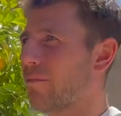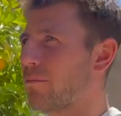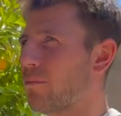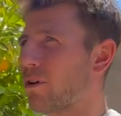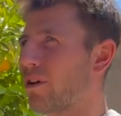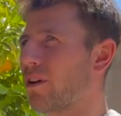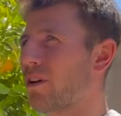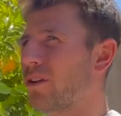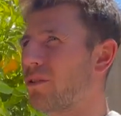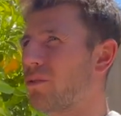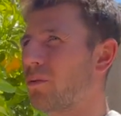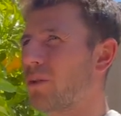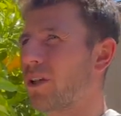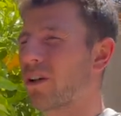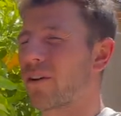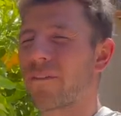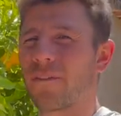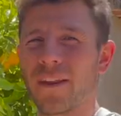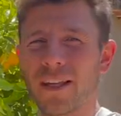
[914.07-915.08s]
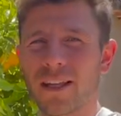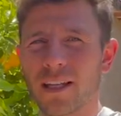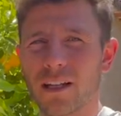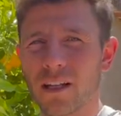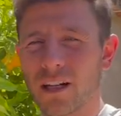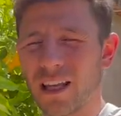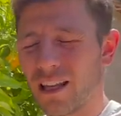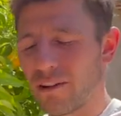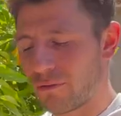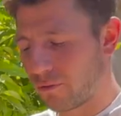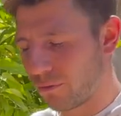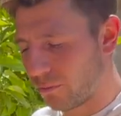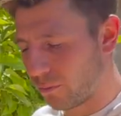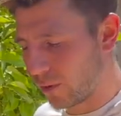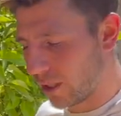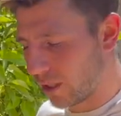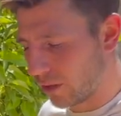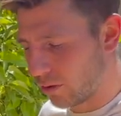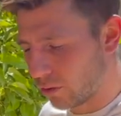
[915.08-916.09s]
But we are thinking if
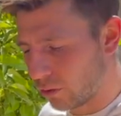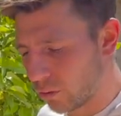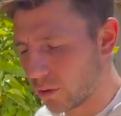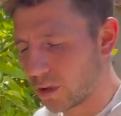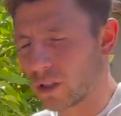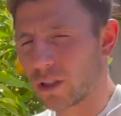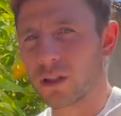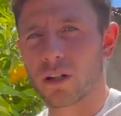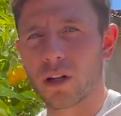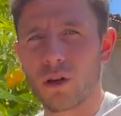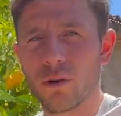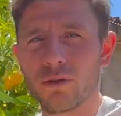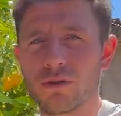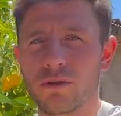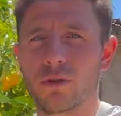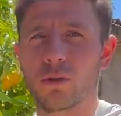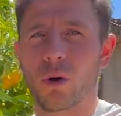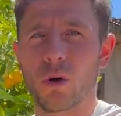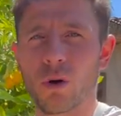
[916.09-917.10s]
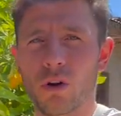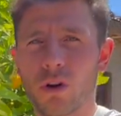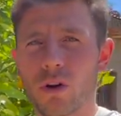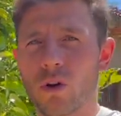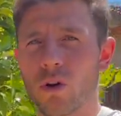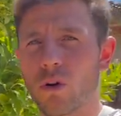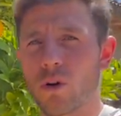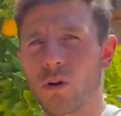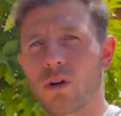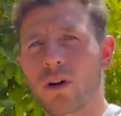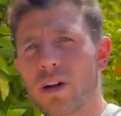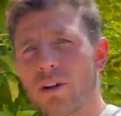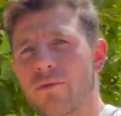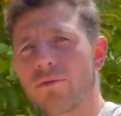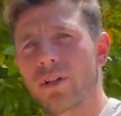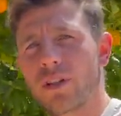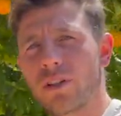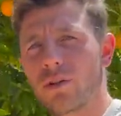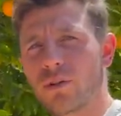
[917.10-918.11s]
we do a closed door or if
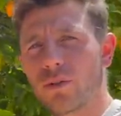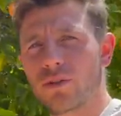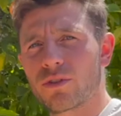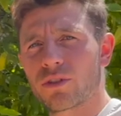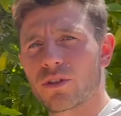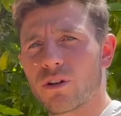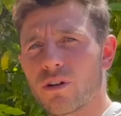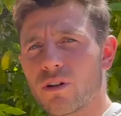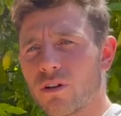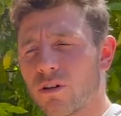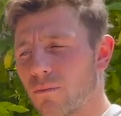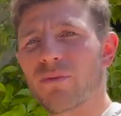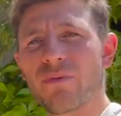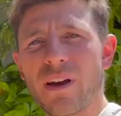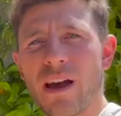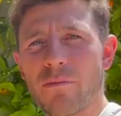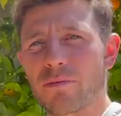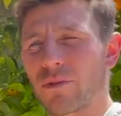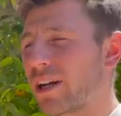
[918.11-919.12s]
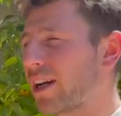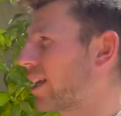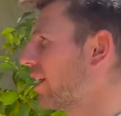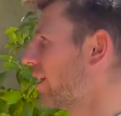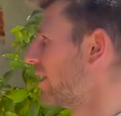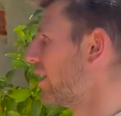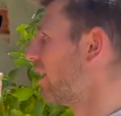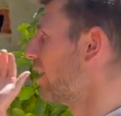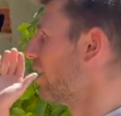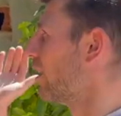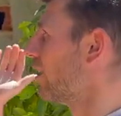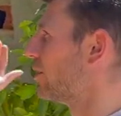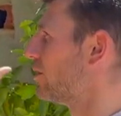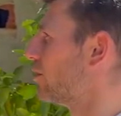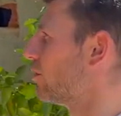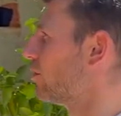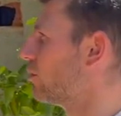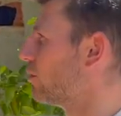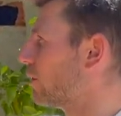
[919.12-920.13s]
we do some fabric
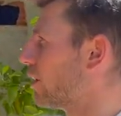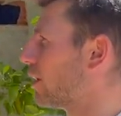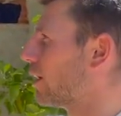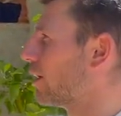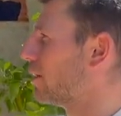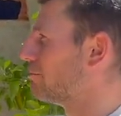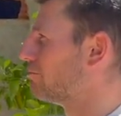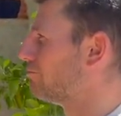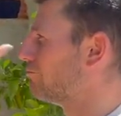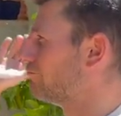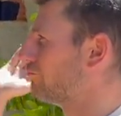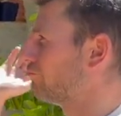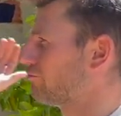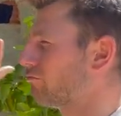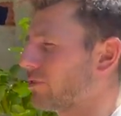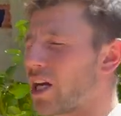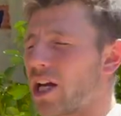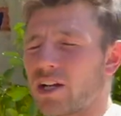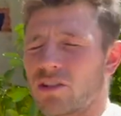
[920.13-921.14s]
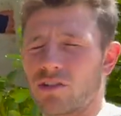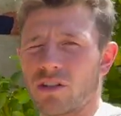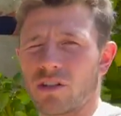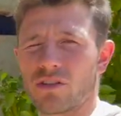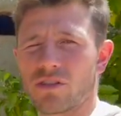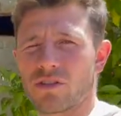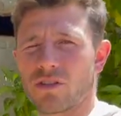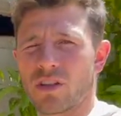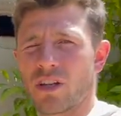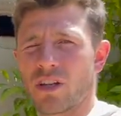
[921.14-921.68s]
to, just